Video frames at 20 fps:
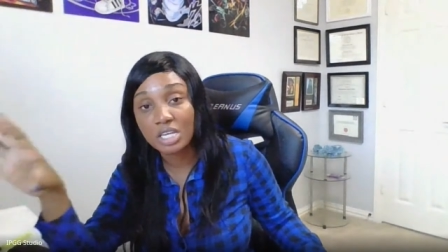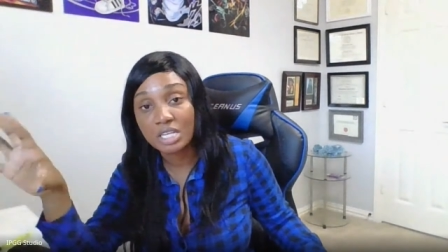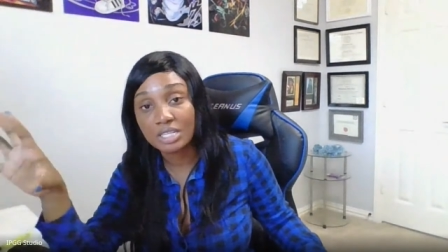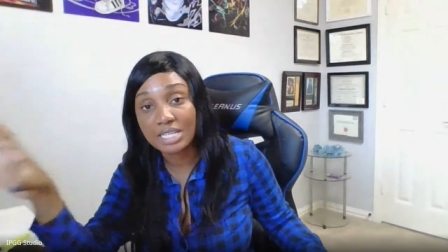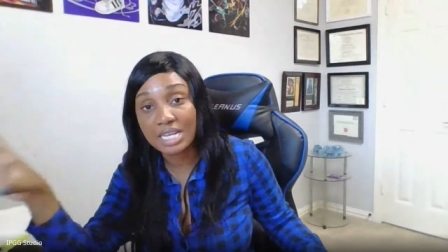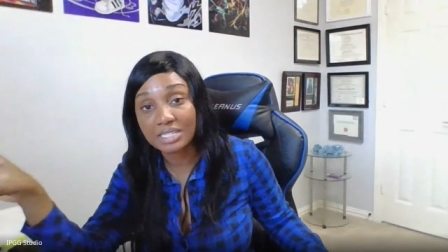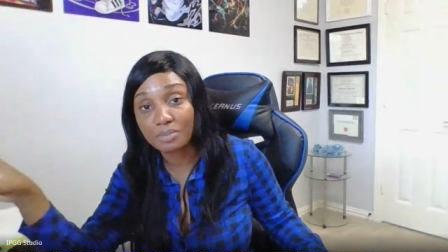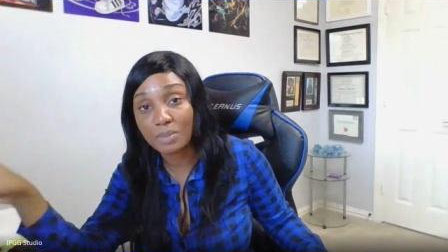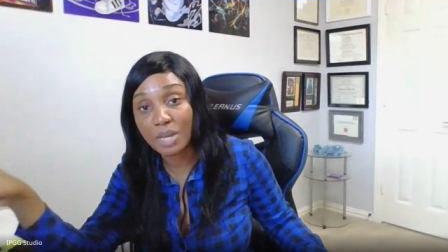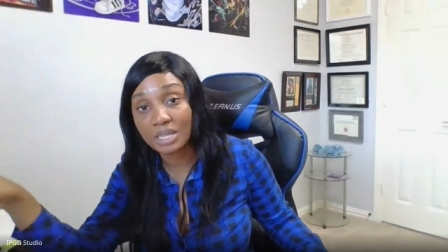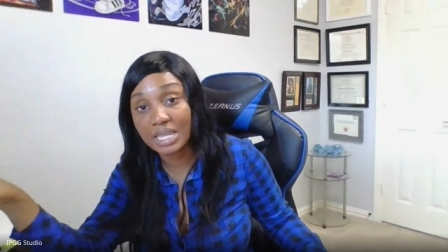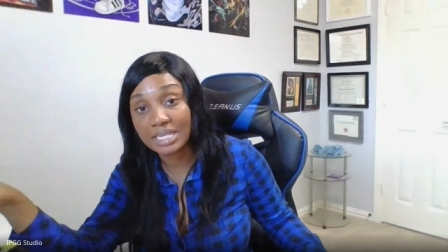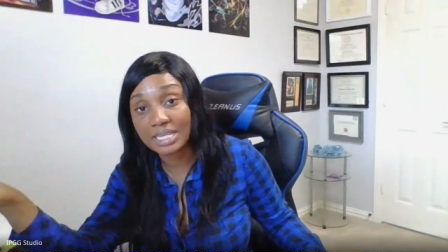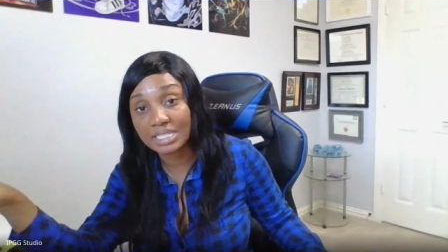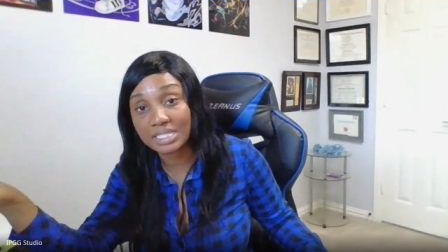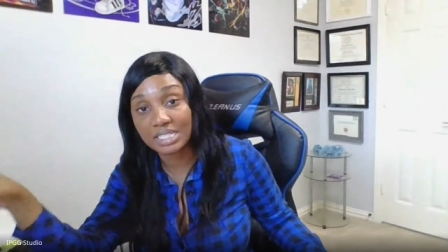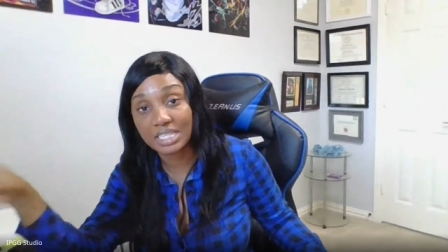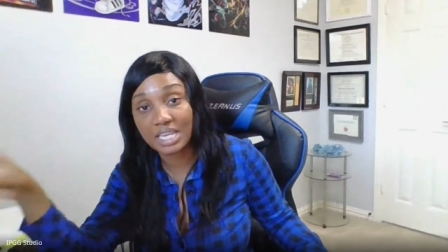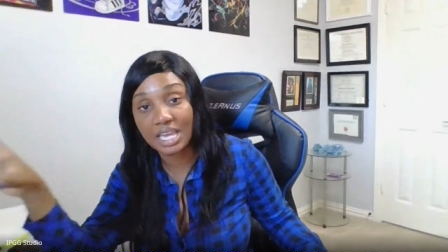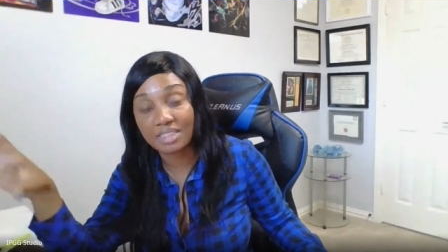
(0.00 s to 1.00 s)
that's my
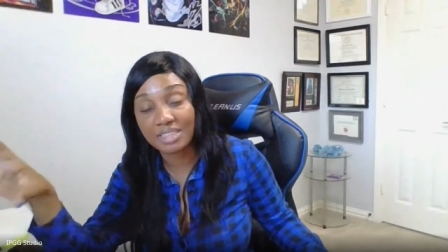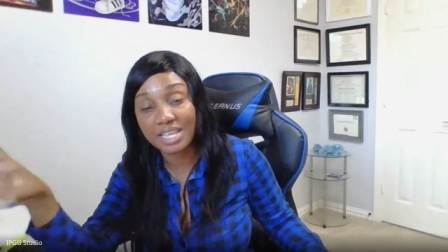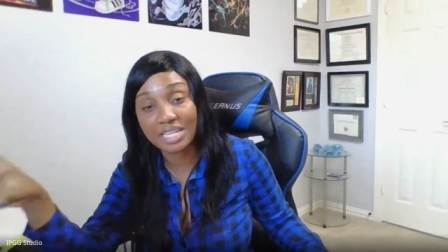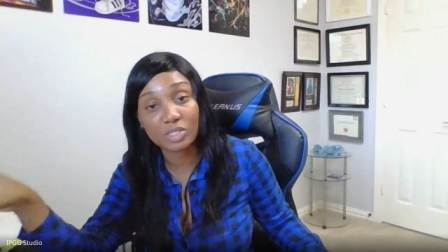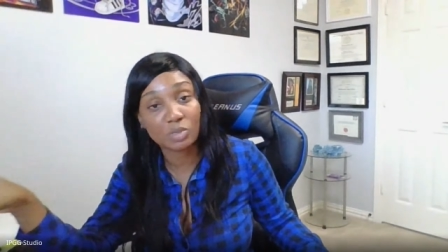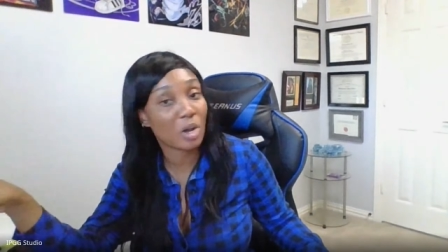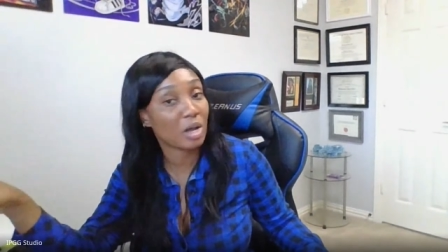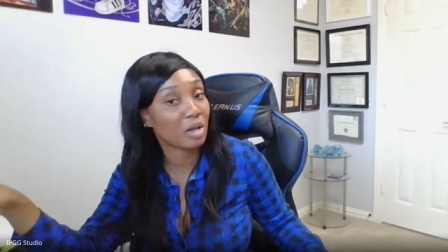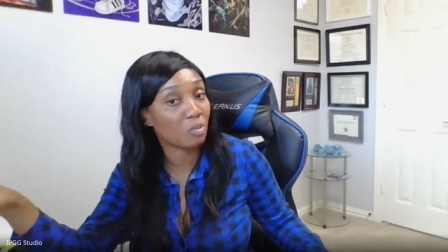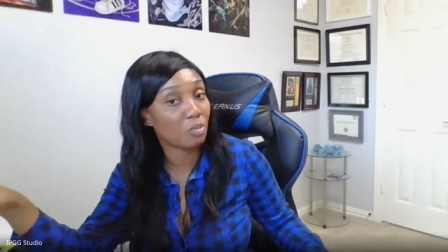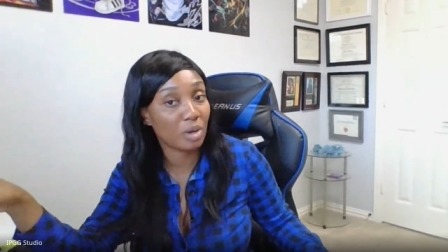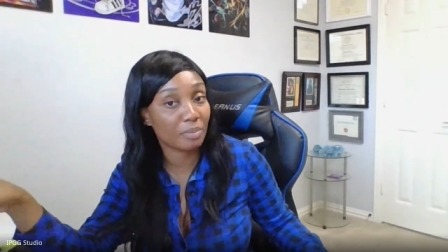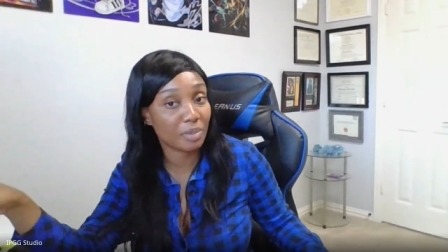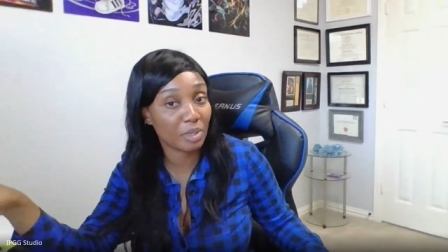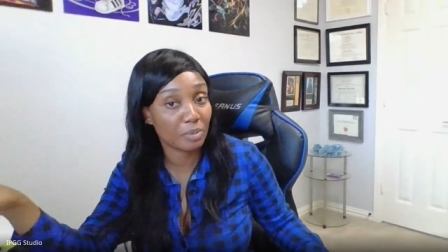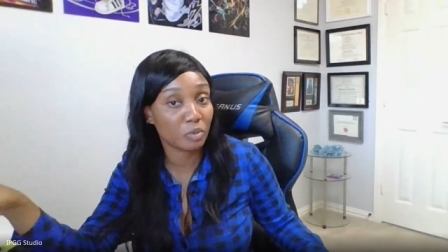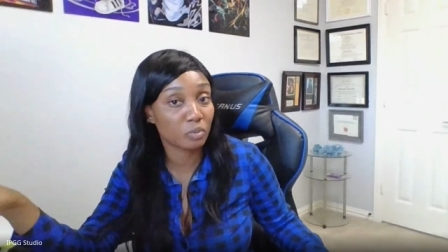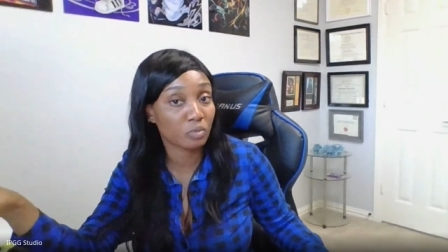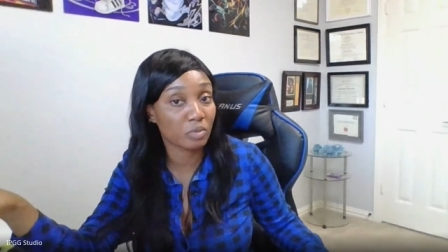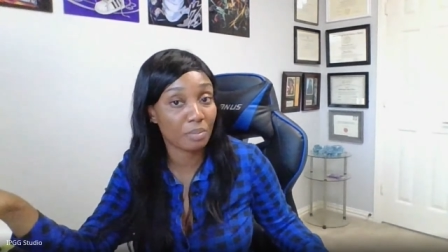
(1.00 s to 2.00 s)
legacy, and that's what, what
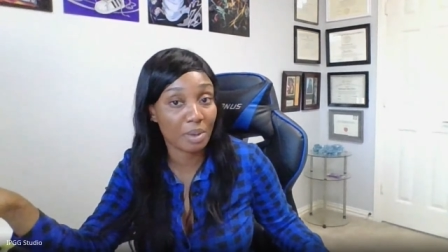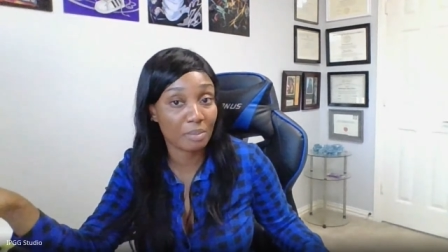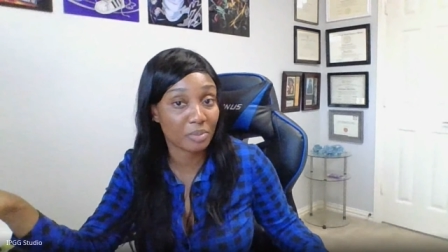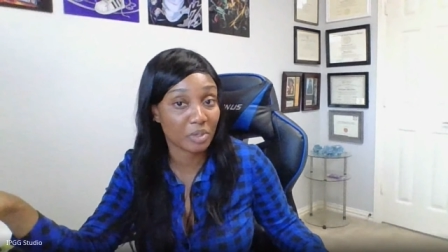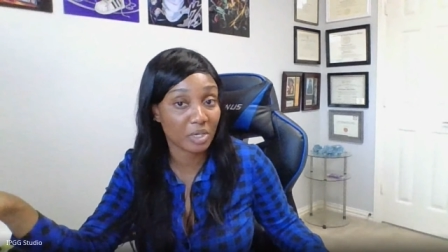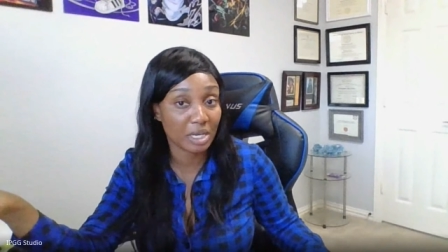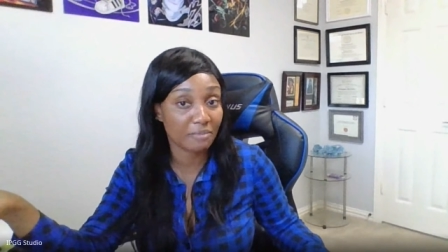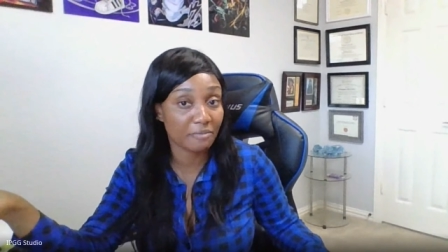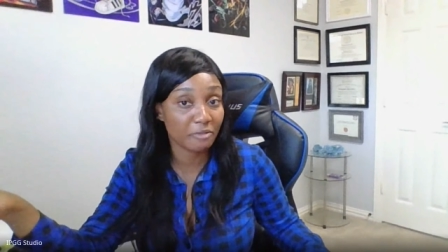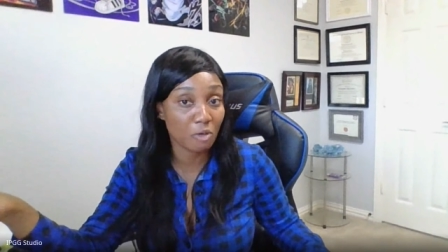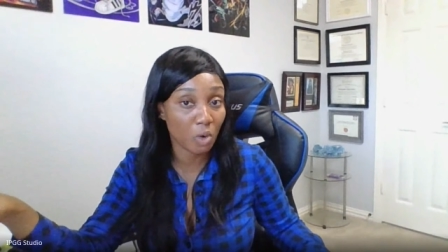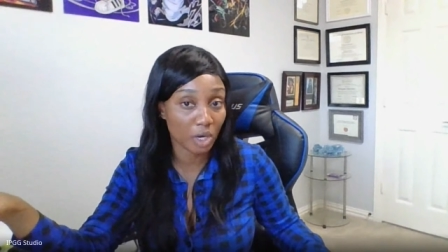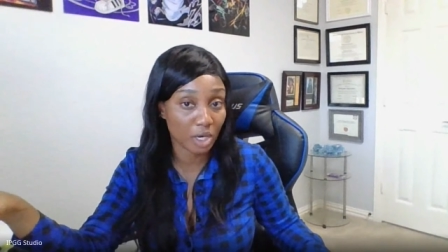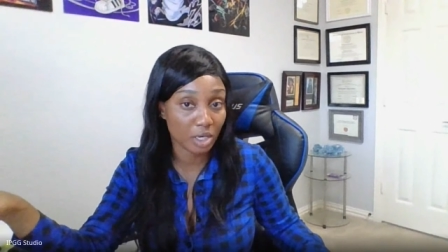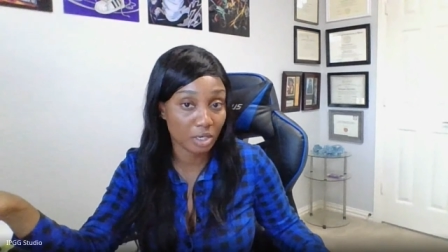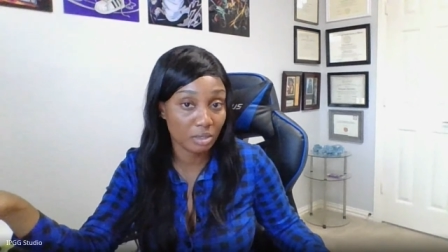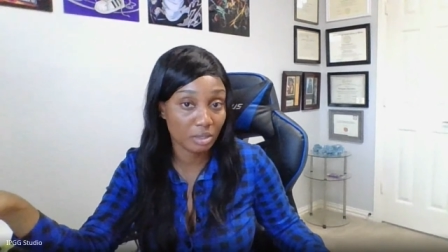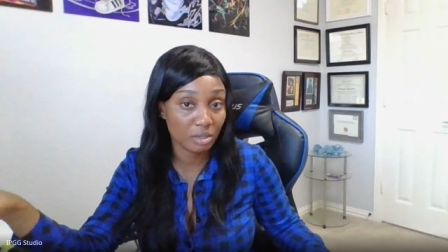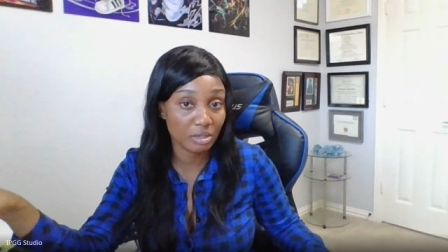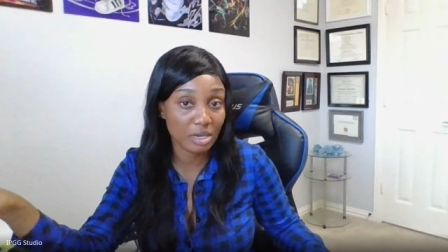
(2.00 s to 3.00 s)
people remember him for.
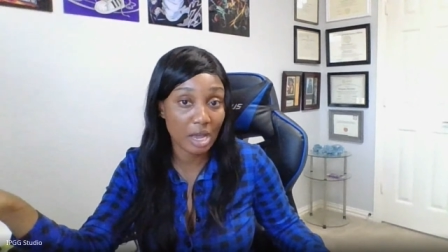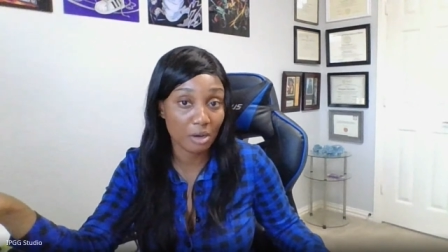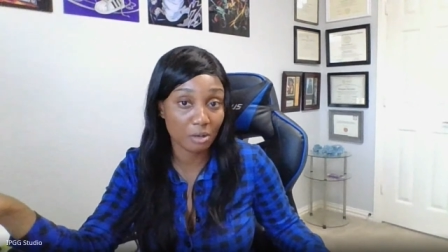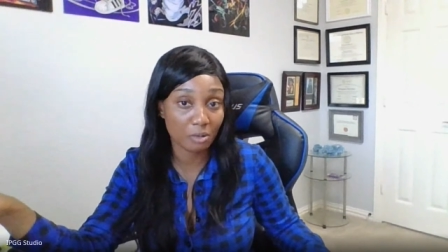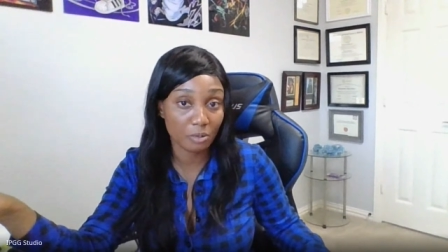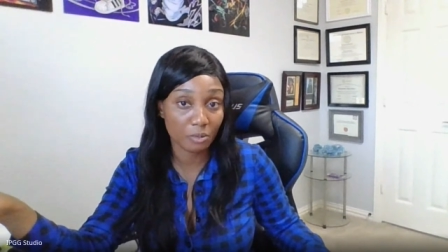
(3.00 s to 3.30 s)
No,